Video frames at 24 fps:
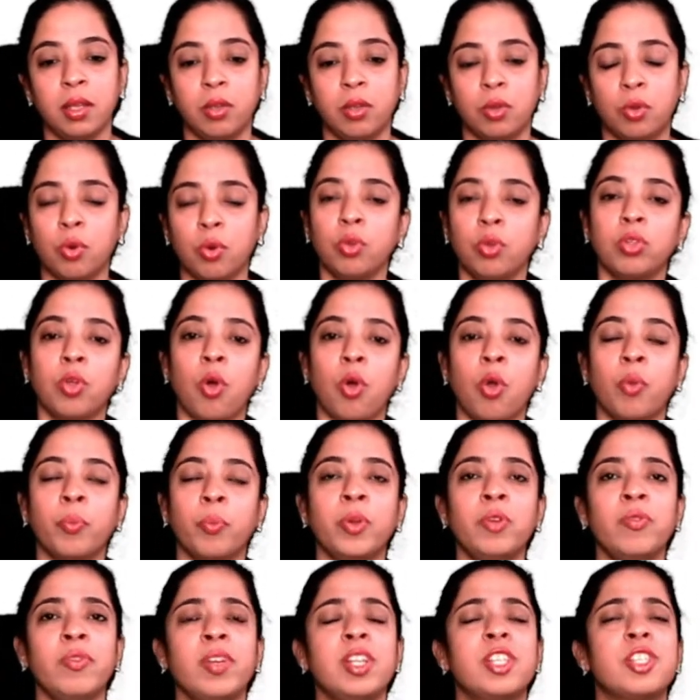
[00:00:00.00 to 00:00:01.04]
Growth
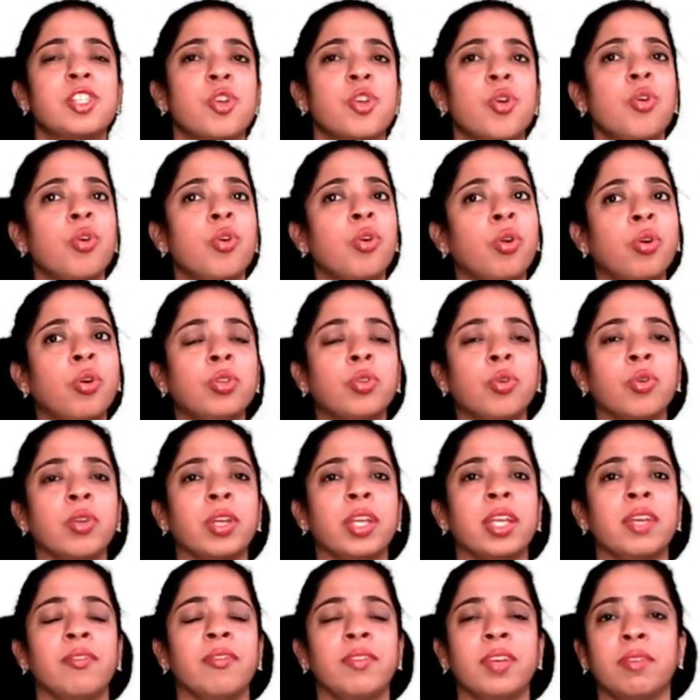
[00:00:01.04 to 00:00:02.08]
hormone will show growth
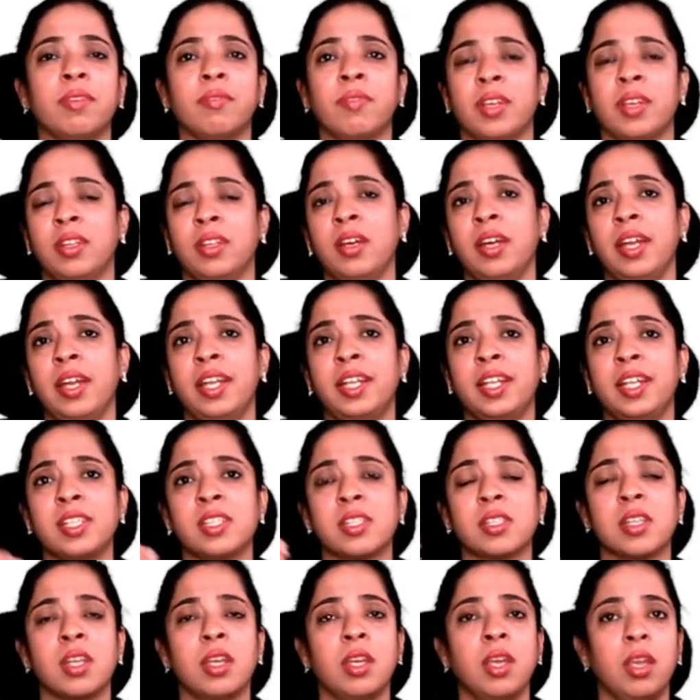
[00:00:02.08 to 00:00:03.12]
only, whether it
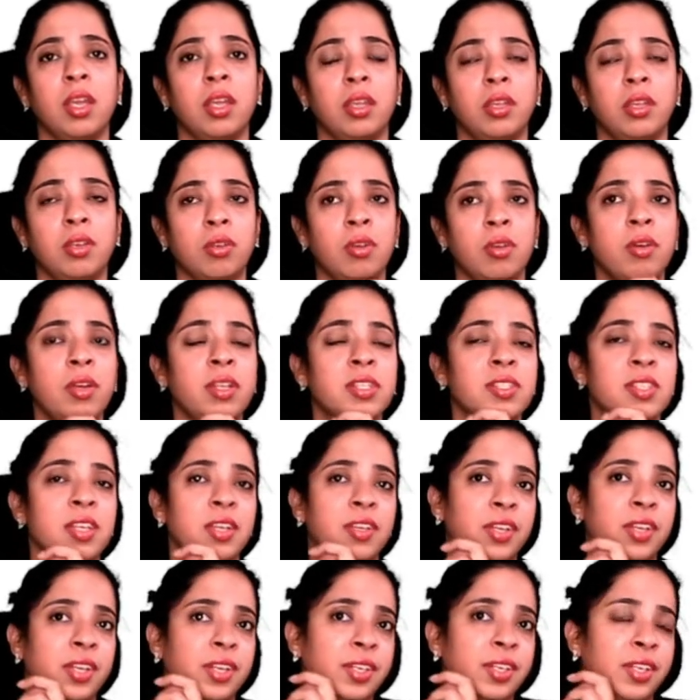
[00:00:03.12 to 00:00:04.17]
is, you know,
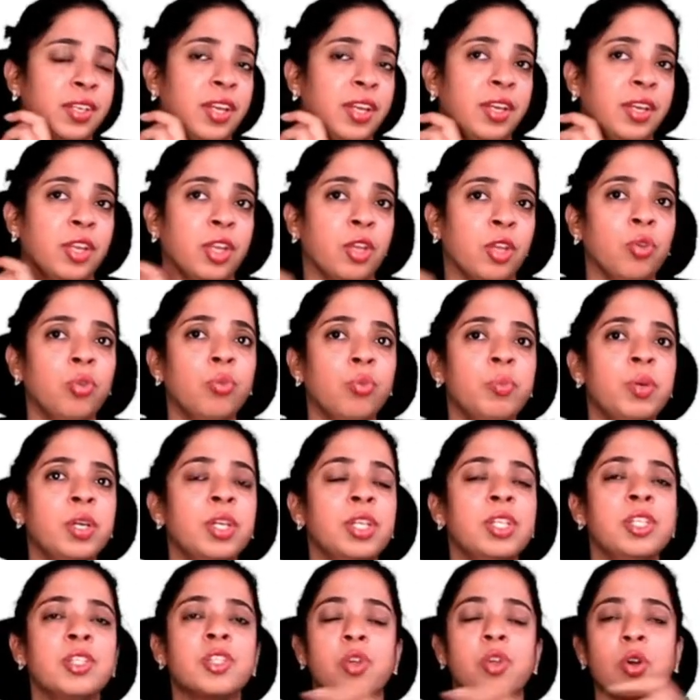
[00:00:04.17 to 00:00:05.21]
secreted in
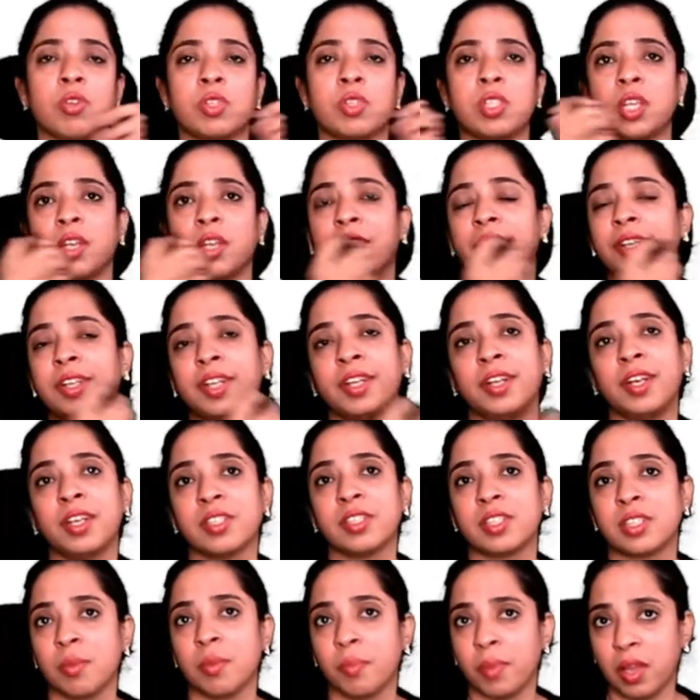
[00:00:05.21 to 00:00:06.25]
humans or secreted in
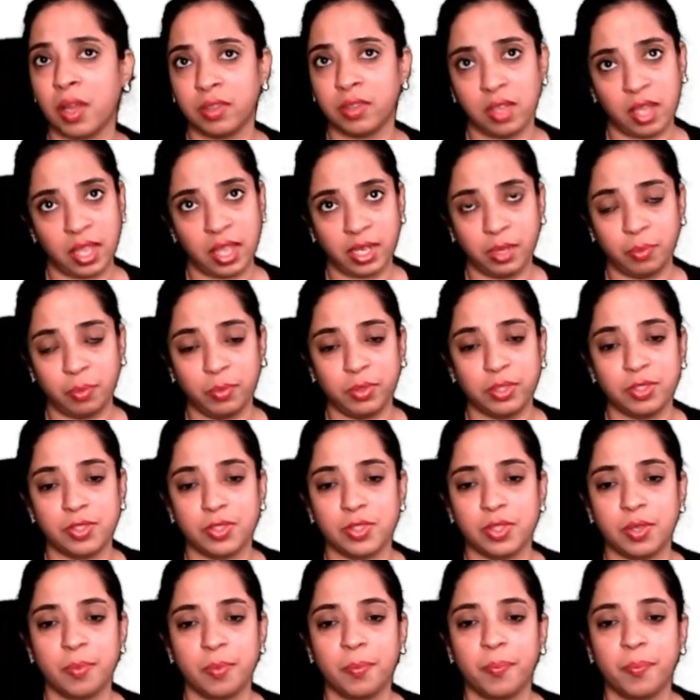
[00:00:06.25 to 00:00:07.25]
some other animals.